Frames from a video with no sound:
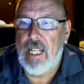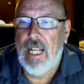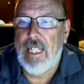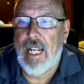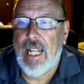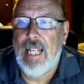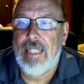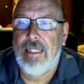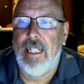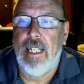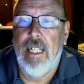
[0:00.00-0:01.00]
And then
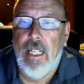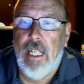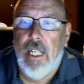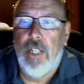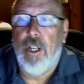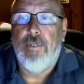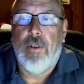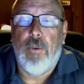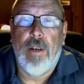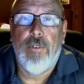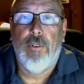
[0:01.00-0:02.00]
lastly, you have your
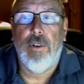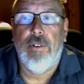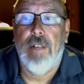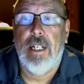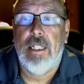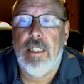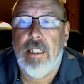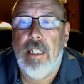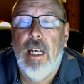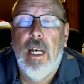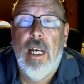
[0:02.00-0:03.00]
week 4
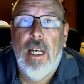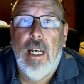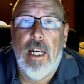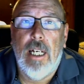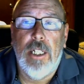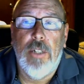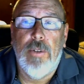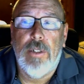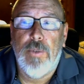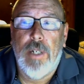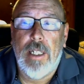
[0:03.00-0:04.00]
reflection due
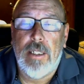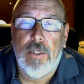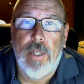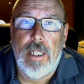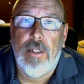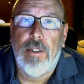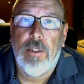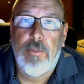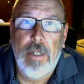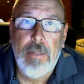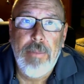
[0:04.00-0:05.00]
as well this week. So it's a
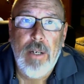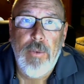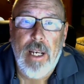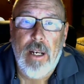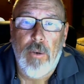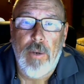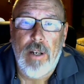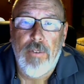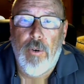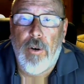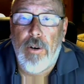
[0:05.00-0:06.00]
pretty big week here, week
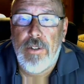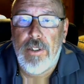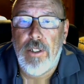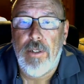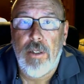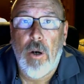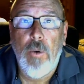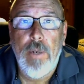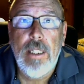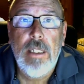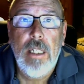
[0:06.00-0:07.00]
4. So as
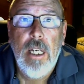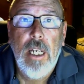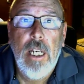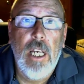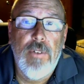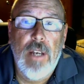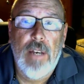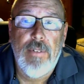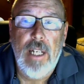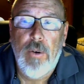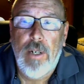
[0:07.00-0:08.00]
always, if you have
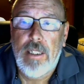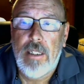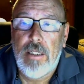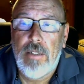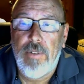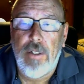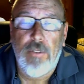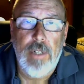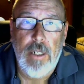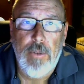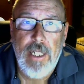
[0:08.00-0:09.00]
any questions, feel
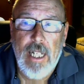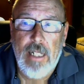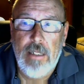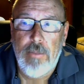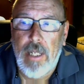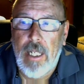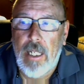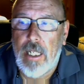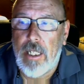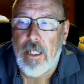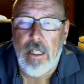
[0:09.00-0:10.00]
free to reach out to me.
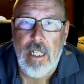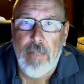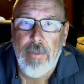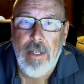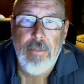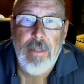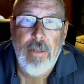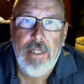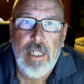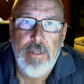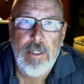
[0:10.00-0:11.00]
You can email me,
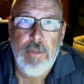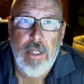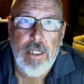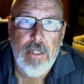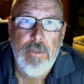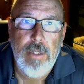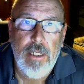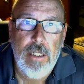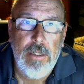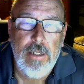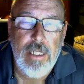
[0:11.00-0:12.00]
which I respond to
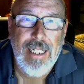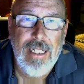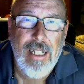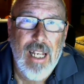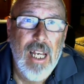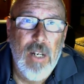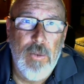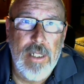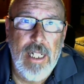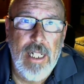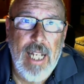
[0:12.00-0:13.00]
usually
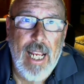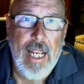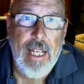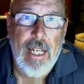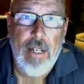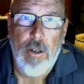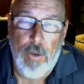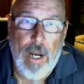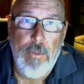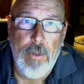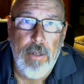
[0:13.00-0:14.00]
within a day, or
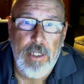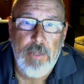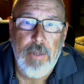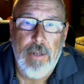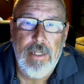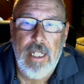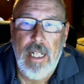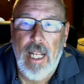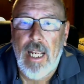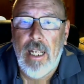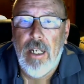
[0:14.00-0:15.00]
I will respond within a
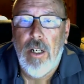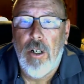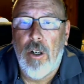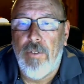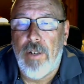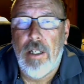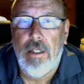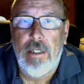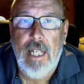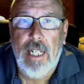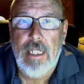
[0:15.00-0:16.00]
day. Or if you call
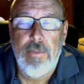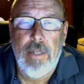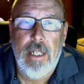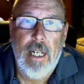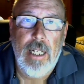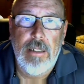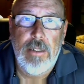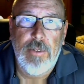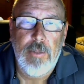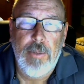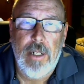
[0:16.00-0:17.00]
and text me, I usually
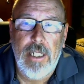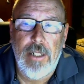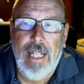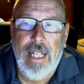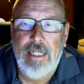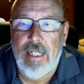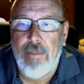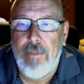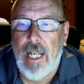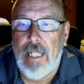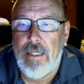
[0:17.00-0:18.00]
respond to you that same
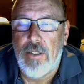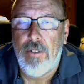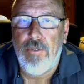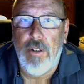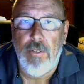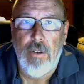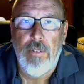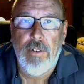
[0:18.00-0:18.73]
day. So if you